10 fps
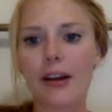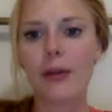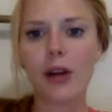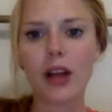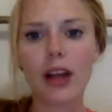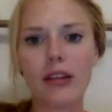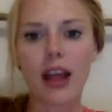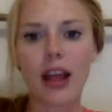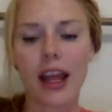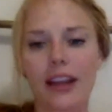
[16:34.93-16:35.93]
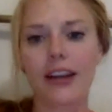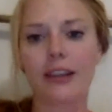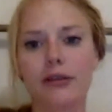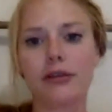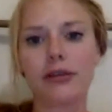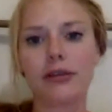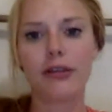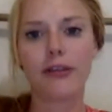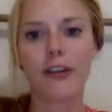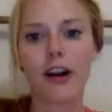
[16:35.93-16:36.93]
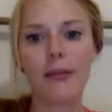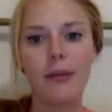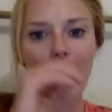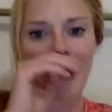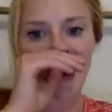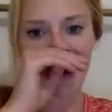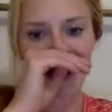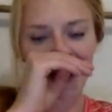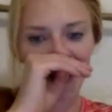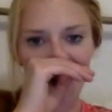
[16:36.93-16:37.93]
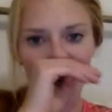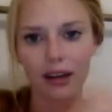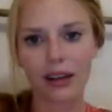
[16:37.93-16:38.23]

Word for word: well, and like from our